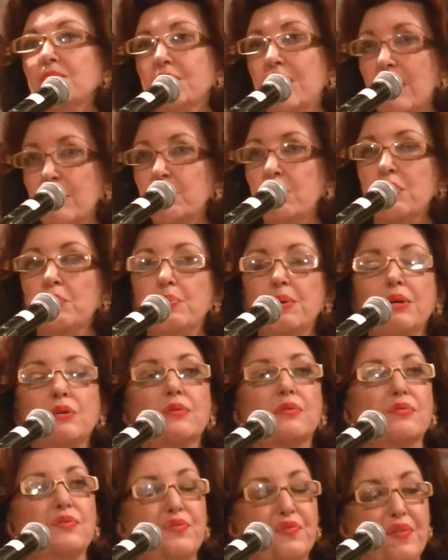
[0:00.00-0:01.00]
That will be
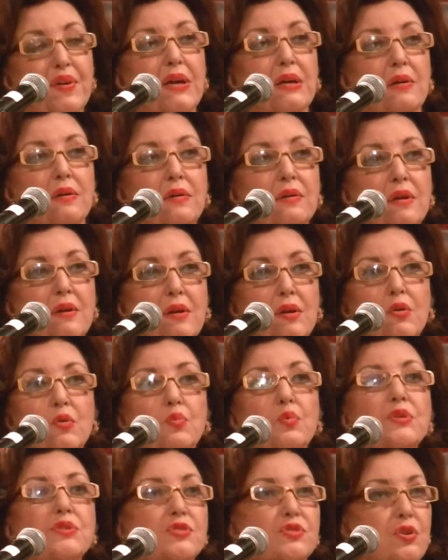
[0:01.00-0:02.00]
your field
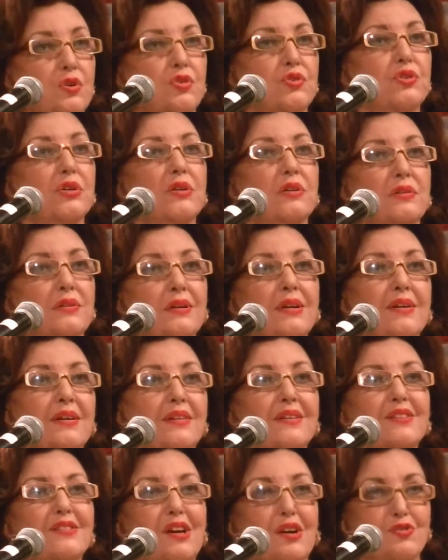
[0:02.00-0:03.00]
with certain
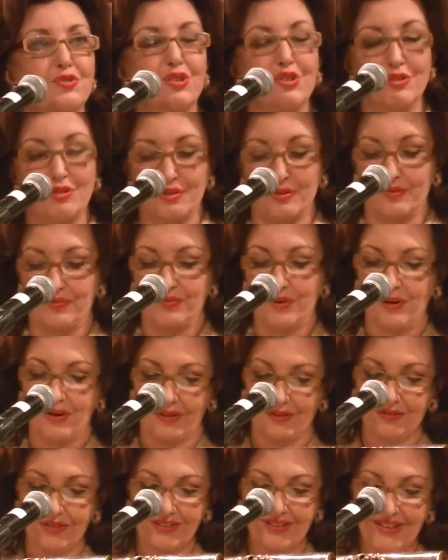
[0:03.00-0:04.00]
touches of
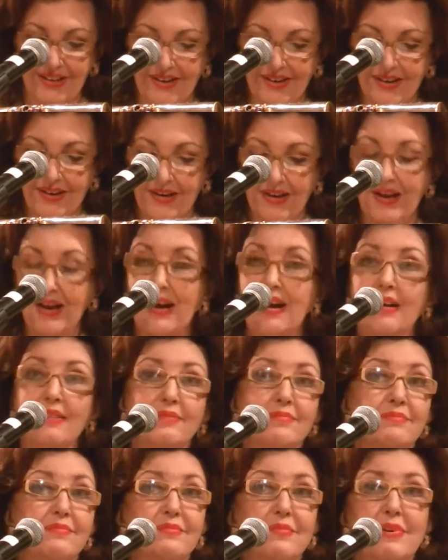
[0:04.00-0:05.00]
art.
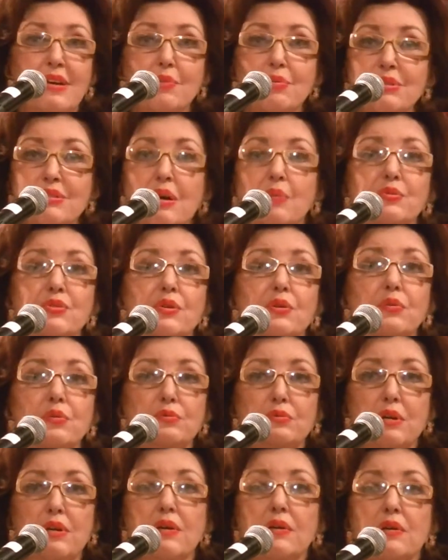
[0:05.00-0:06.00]
And he was
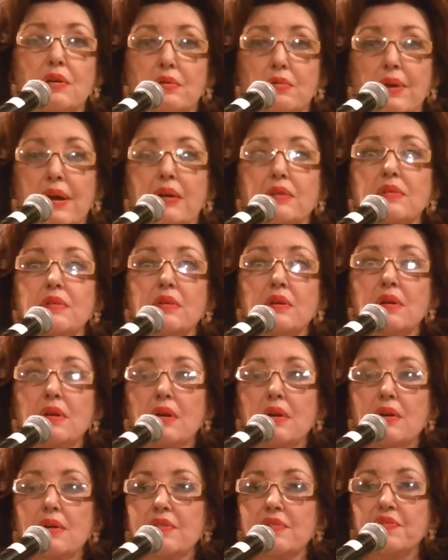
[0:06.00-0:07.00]
absolutely correct.
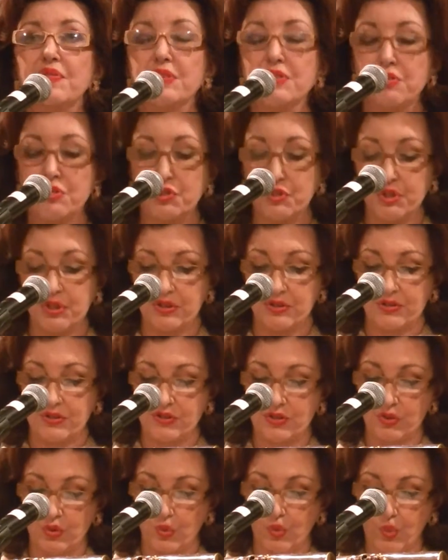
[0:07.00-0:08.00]

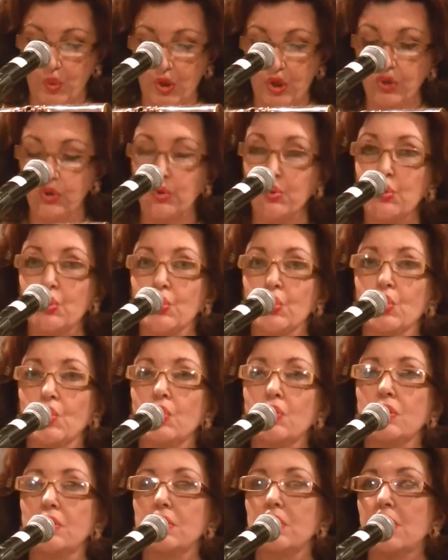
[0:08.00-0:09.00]
Physicians, we
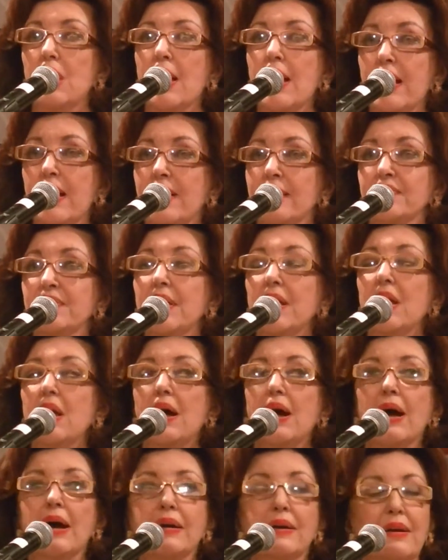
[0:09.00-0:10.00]
do have
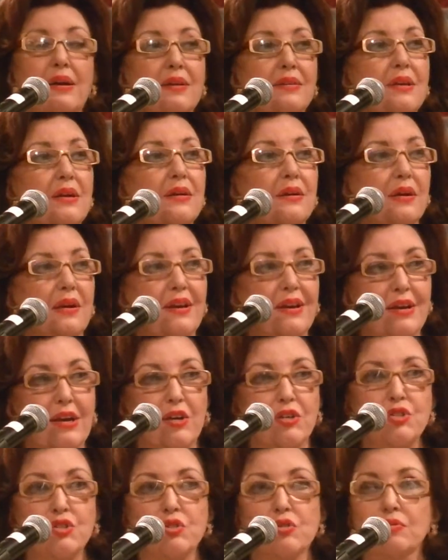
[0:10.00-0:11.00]
a great
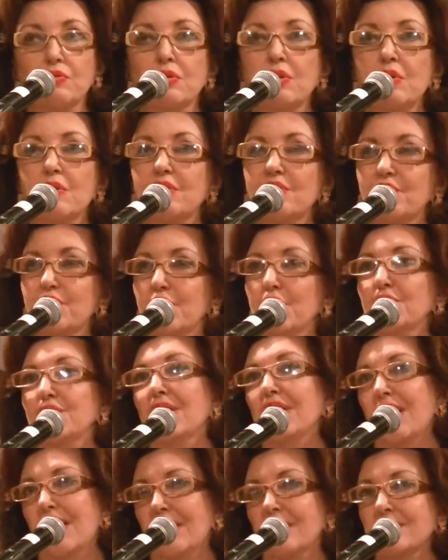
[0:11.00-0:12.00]
inclination for
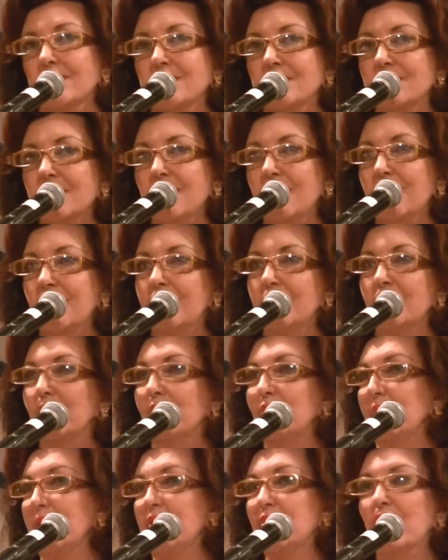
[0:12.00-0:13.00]
the arts.
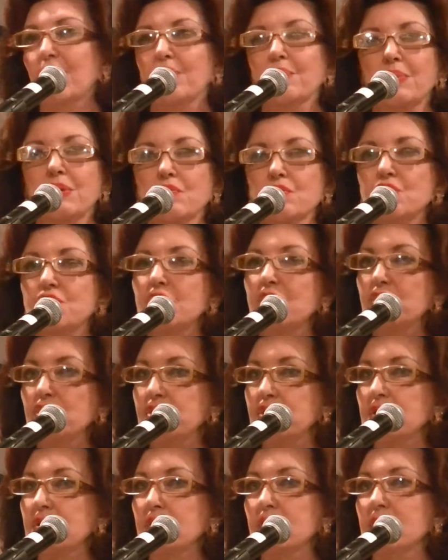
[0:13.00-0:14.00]
We become
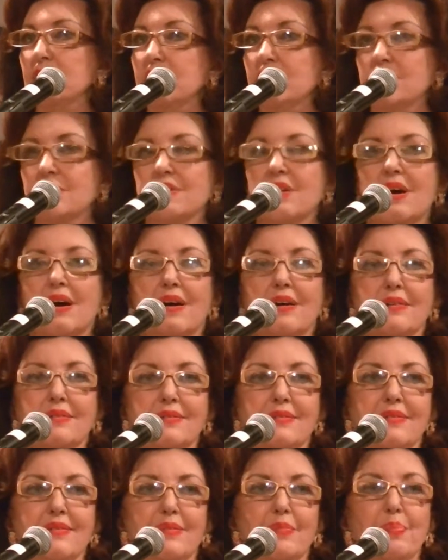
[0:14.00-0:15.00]
musicians
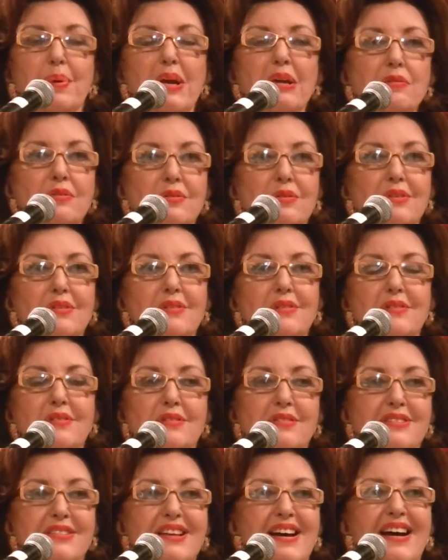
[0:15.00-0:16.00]
and
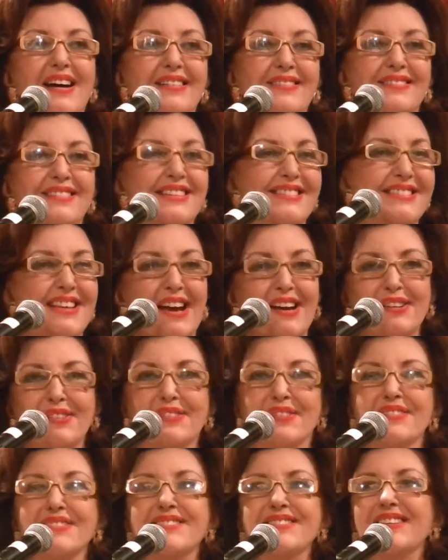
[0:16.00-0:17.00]
painters and
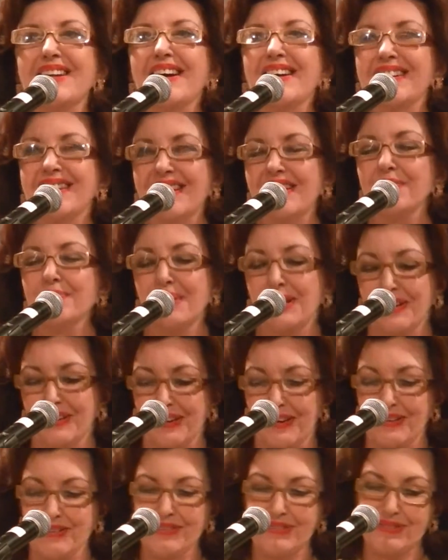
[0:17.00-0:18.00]
designers, like in my
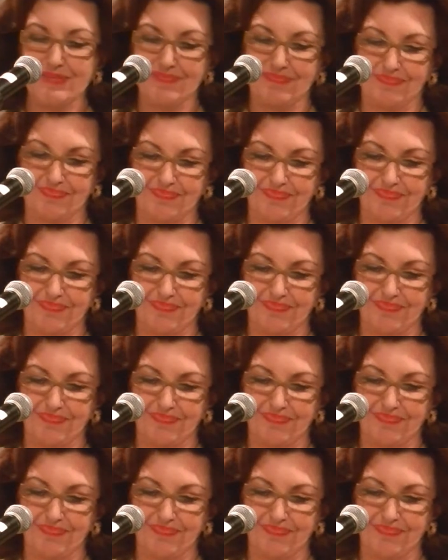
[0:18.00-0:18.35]
case.